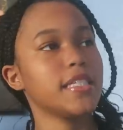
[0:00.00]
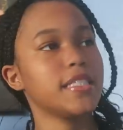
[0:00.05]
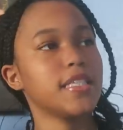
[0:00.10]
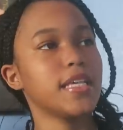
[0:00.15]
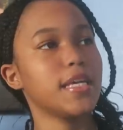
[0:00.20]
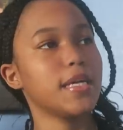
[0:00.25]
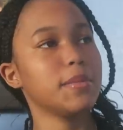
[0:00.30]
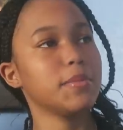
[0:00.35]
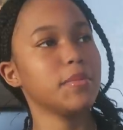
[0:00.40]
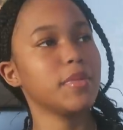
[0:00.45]

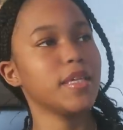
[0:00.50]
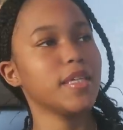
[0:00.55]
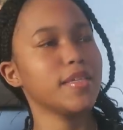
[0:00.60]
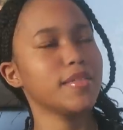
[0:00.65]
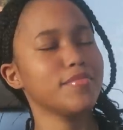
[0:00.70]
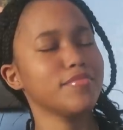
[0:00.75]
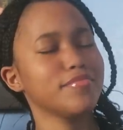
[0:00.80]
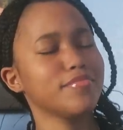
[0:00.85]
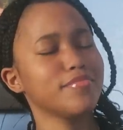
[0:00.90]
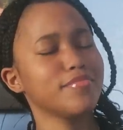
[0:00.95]
tell
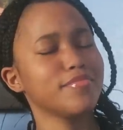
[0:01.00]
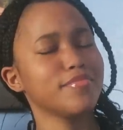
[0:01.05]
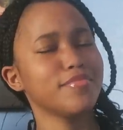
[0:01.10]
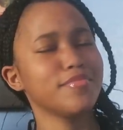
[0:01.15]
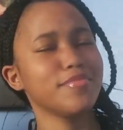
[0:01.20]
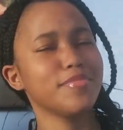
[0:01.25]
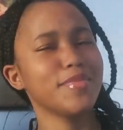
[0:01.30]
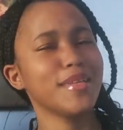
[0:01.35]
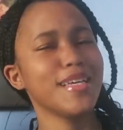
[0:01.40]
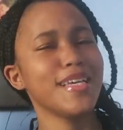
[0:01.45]
me
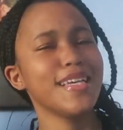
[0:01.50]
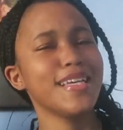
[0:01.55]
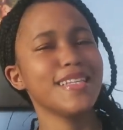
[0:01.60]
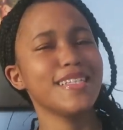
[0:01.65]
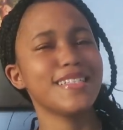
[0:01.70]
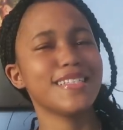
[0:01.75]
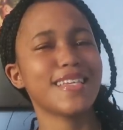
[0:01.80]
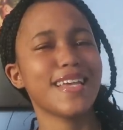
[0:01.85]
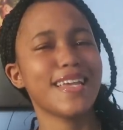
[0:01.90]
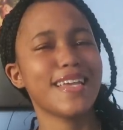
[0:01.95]

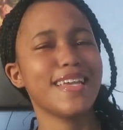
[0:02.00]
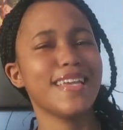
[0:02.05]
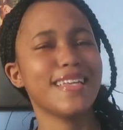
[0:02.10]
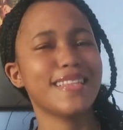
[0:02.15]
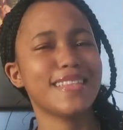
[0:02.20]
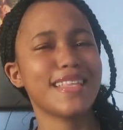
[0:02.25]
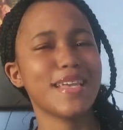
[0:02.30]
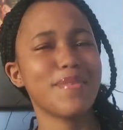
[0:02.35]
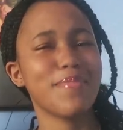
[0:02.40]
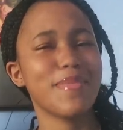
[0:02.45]
Shane
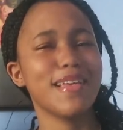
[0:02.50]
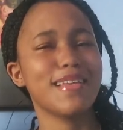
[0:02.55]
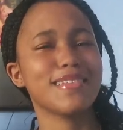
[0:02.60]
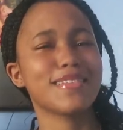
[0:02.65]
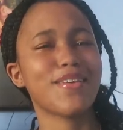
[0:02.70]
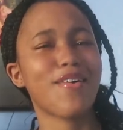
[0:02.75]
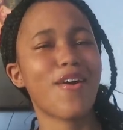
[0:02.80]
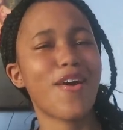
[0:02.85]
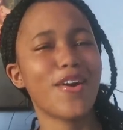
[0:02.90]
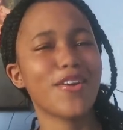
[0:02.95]
hit that
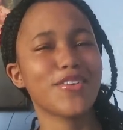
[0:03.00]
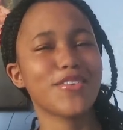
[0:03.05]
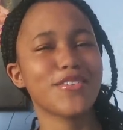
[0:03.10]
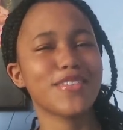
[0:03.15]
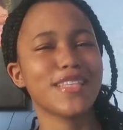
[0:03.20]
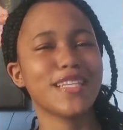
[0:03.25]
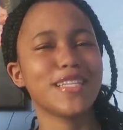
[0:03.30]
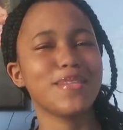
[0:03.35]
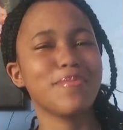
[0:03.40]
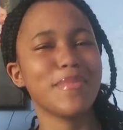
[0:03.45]
man
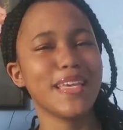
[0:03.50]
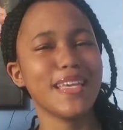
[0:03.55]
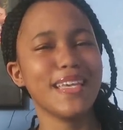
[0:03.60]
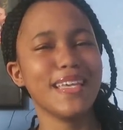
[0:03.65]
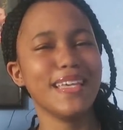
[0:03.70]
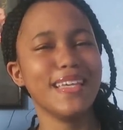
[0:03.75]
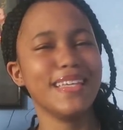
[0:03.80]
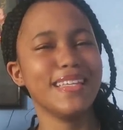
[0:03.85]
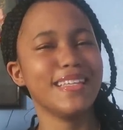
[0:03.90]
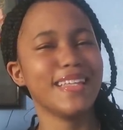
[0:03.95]
harder than
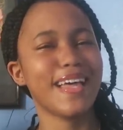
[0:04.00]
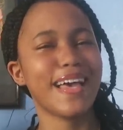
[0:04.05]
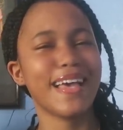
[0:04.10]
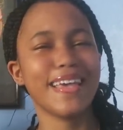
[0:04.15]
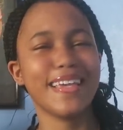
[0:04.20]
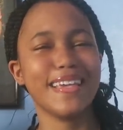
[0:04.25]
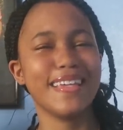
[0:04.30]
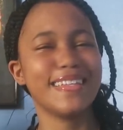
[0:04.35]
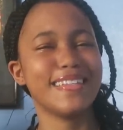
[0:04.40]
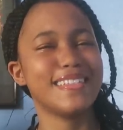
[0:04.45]
me.
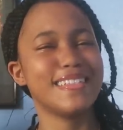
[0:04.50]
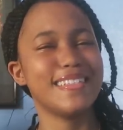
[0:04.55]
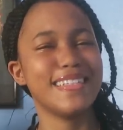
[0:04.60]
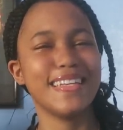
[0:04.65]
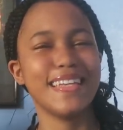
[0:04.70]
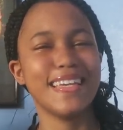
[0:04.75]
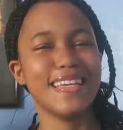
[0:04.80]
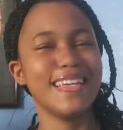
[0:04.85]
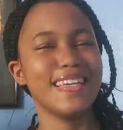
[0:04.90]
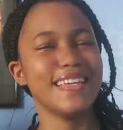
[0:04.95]
Like,
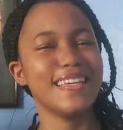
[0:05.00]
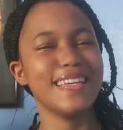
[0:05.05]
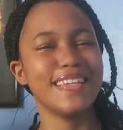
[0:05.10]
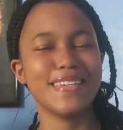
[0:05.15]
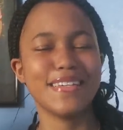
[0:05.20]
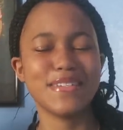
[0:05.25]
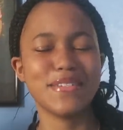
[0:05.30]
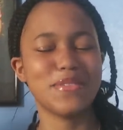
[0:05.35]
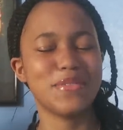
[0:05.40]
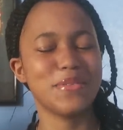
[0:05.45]

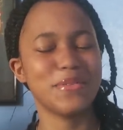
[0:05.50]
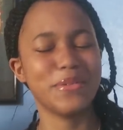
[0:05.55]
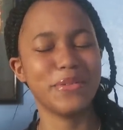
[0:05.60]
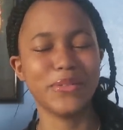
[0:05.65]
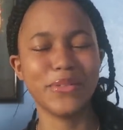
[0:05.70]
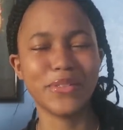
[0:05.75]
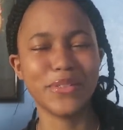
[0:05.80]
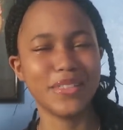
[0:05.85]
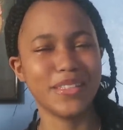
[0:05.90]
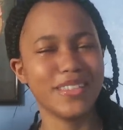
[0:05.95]

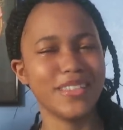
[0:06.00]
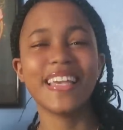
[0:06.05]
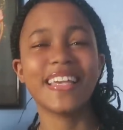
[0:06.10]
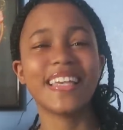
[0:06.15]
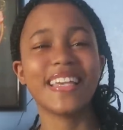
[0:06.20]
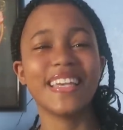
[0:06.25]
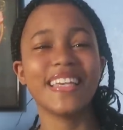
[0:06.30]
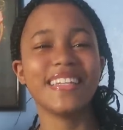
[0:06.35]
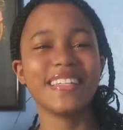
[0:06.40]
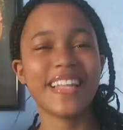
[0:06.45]
chill.
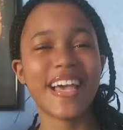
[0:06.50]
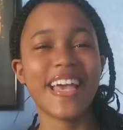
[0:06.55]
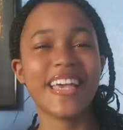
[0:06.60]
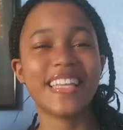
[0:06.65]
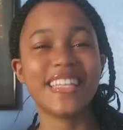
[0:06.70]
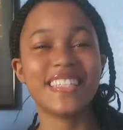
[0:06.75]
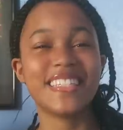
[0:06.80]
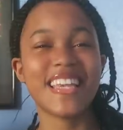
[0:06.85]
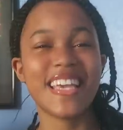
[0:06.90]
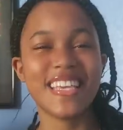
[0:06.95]
Get
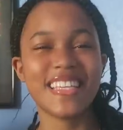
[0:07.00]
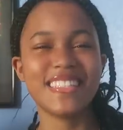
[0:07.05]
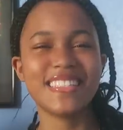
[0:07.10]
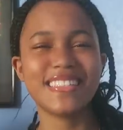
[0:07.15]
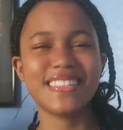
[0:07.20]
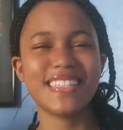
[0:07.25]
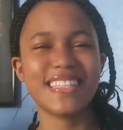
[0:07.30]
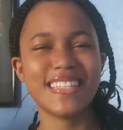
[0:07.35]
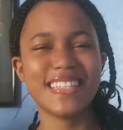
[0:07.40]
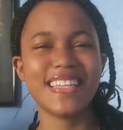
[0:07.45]
like
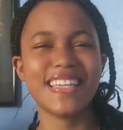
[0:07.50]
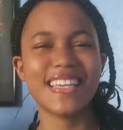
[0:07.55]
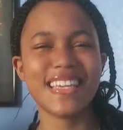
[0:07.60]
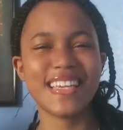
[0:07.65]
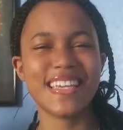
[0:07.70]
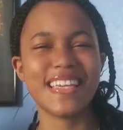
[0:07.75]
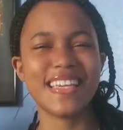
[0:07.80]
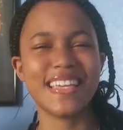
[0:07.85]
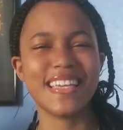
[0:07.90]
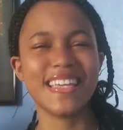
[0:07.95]

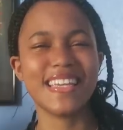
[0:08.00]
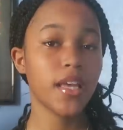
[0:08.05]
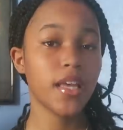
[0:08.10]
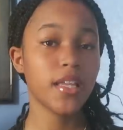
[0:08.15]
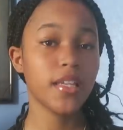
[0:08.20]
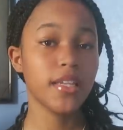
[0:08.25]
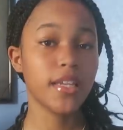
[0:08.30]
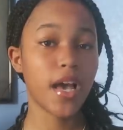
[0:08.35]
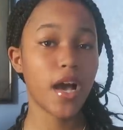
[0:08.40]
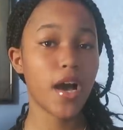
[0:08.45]
destiny.
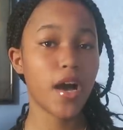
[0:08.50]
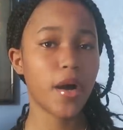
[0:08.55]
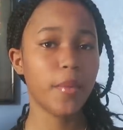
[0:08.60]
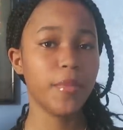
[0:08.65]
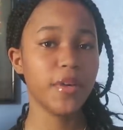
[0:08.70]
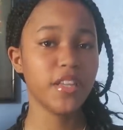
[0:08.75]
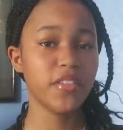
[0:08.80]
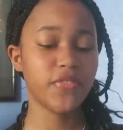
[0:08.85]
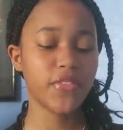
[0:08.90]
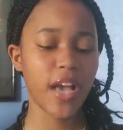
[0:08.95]

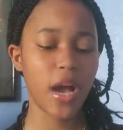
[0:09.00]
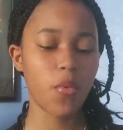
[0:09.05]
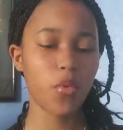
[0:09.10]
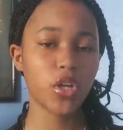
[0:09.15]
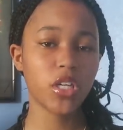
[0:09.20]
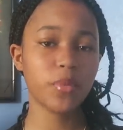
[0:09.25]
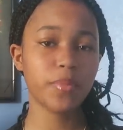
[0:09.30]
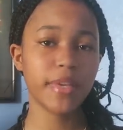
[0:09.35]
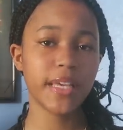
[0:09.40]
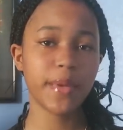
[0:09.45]
Nah, but if y'all
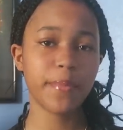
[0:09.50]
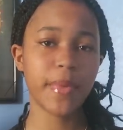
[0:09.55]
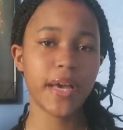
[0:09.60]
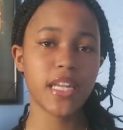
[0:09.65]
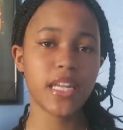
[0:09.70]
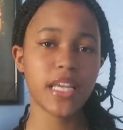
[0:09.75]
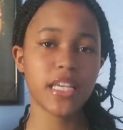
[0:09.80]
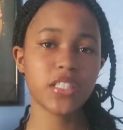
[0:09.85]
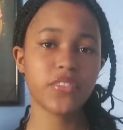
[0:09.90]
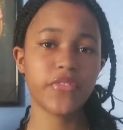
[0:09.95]
want to be in
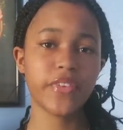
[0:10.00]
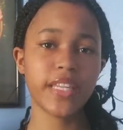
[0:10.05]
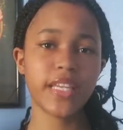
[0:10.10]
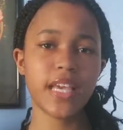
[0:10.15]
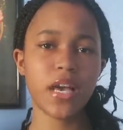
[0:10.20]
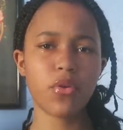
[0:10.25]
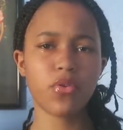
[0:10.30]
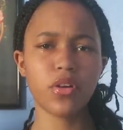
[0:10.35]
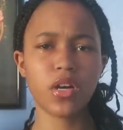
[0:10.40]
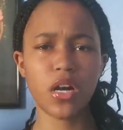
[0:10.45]
my next
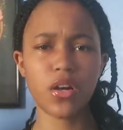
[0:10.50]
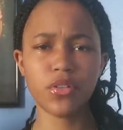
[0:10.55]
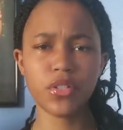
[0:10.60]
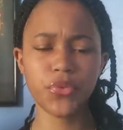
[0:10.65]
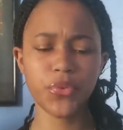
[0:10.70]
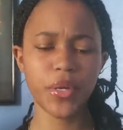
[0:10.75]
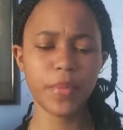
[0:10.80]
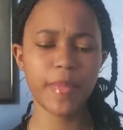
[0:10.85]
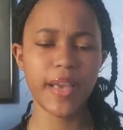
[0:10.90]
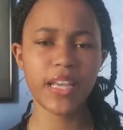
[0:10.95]
video, go on
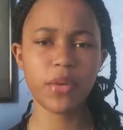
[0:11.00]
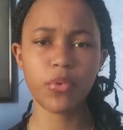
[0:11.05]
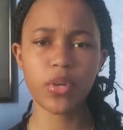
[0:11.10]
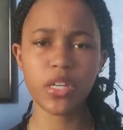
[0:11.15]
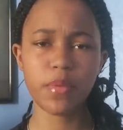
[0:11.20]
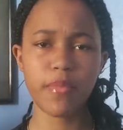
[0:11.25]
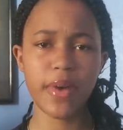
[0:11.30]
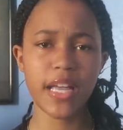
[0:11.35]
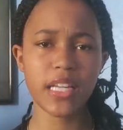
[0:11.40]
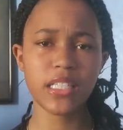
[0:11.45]
and remake
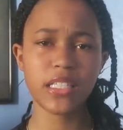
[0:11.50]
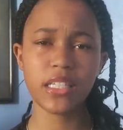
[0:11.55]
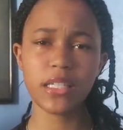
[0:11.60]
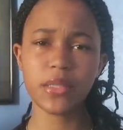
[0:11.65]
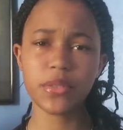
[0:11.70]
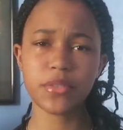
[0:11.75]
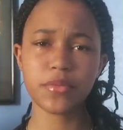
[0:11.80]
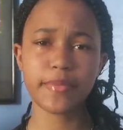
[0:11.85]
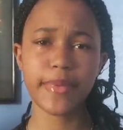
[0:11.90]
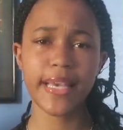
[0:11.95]
one of my
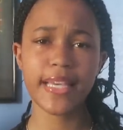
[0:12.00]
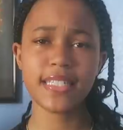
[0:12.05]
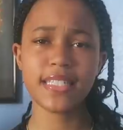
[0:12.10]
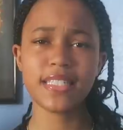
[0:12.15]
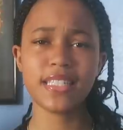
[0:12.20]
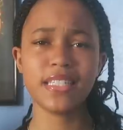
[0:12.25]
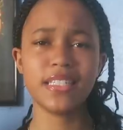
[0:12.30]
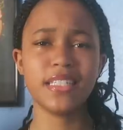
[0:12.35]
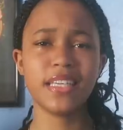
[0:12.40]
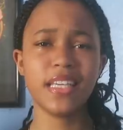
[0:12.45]

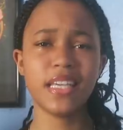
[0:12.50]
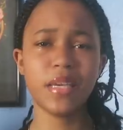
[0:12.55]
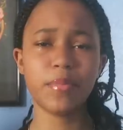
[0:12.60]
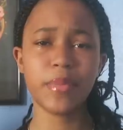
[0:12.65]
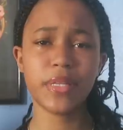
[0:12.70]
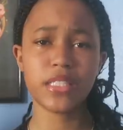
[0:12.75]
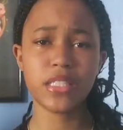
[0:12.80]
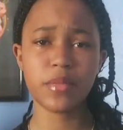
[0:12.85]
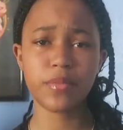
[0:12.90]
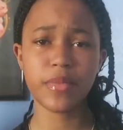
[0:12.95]
Dubsmashes and
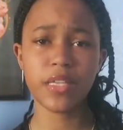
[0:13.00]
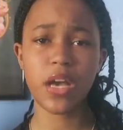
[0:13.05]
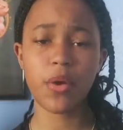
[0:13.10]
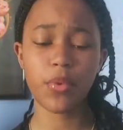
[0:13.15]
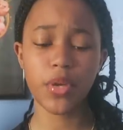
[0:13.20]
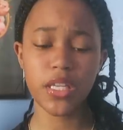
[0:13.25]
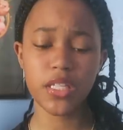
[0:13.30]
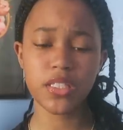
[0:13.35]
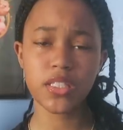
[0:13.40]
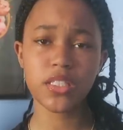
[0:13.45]
DM it to me
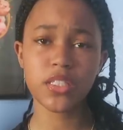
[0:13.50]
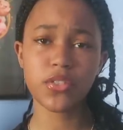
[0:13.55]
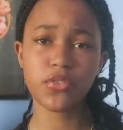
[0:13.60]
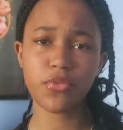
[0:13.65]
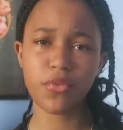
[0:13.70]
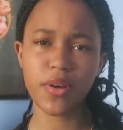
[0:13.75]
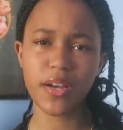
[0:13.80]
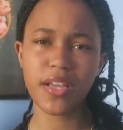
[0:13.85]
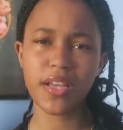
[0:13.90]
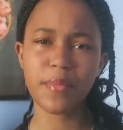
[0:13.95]
on
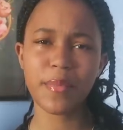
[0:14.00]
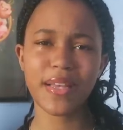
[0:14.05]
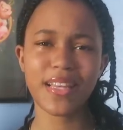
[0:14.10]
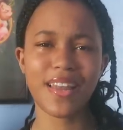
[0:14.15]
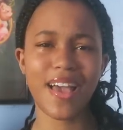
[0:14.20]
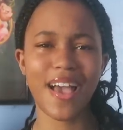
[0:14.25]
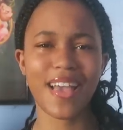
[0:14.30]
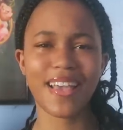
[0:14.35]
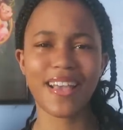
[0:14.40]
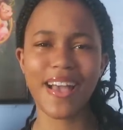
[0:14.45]
Instagram
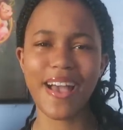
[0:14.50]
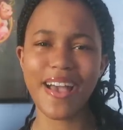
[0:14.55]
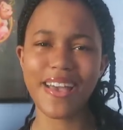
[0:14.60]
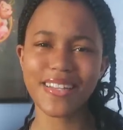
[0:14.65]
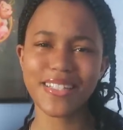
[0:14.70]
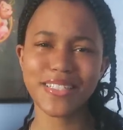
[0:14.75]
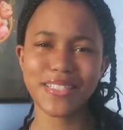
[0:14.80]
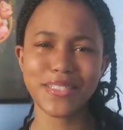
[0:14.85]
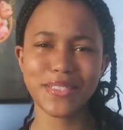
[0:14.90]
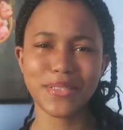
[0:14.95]
and I
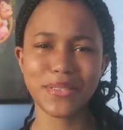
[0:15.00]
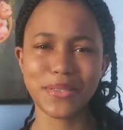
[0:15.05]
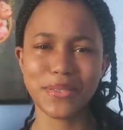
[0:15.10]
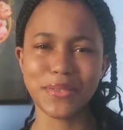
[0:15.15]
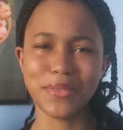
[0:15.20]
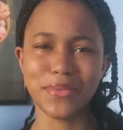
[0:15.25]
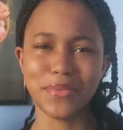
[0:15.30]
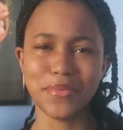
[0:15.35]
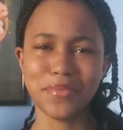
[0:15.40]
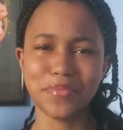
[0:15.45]
got
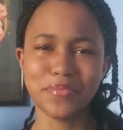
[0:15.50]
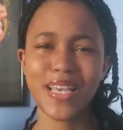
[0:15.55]
you.